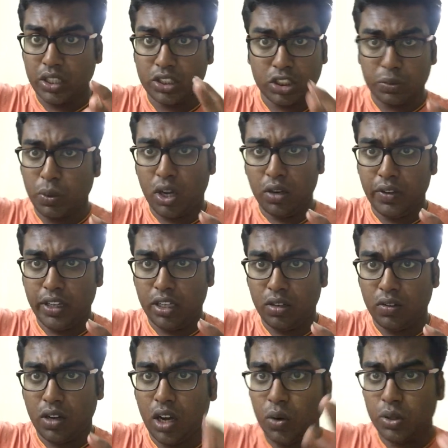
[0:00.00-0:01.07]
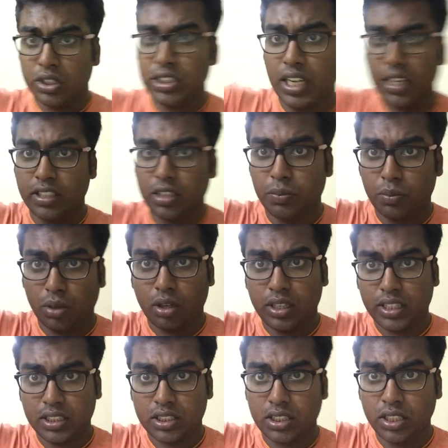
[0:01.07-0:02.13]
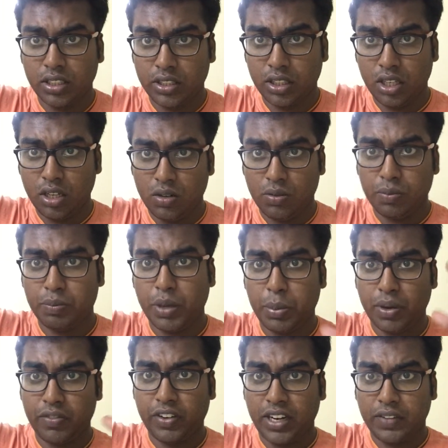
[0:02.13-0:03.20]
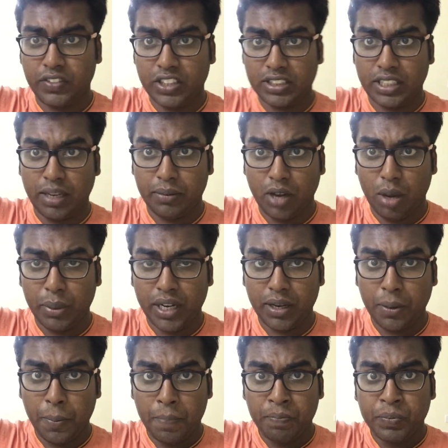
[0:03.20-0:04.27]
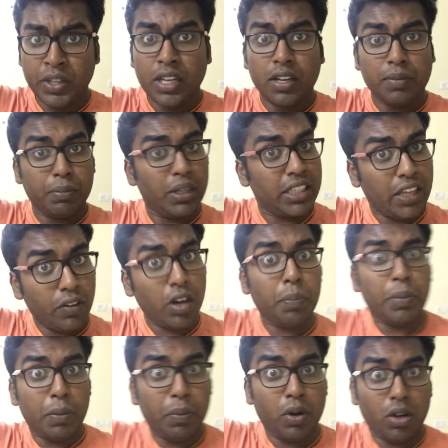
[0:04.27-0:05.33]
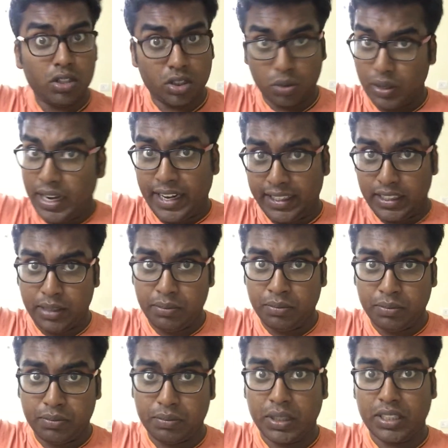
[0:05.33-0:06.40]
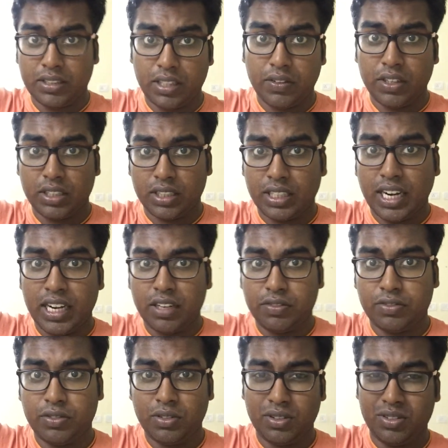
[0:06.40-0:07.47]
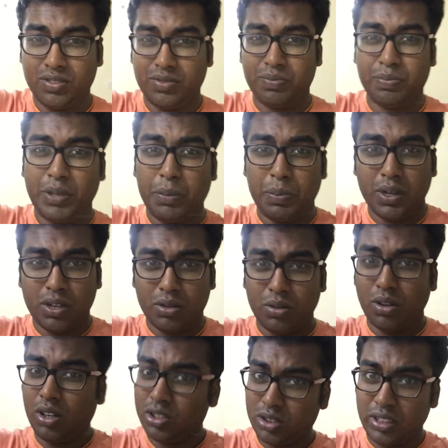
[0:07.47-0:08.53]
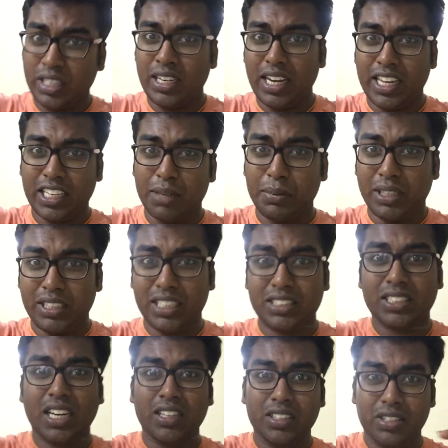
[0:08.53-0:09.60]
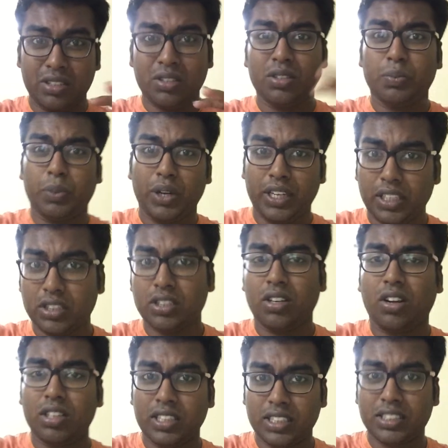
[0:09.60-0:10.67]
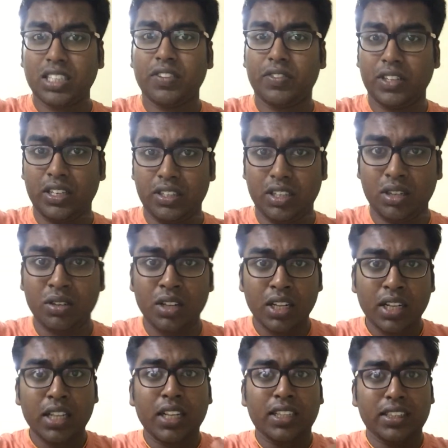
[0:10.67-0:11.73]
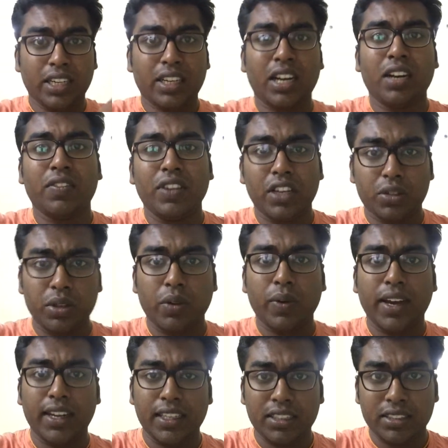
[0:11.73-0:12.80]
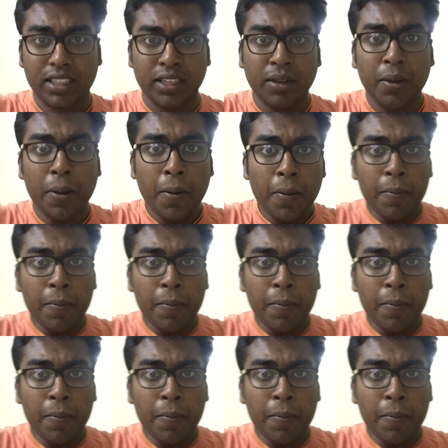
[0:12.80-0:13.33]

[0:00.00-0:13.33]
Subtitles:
It's a small video how it started, protest, people fed up with the same government, but there were people also who liked him, but there were kind of people who also didn't like him, and they started to protest and all that stuff, and that kind of led to a violent thing.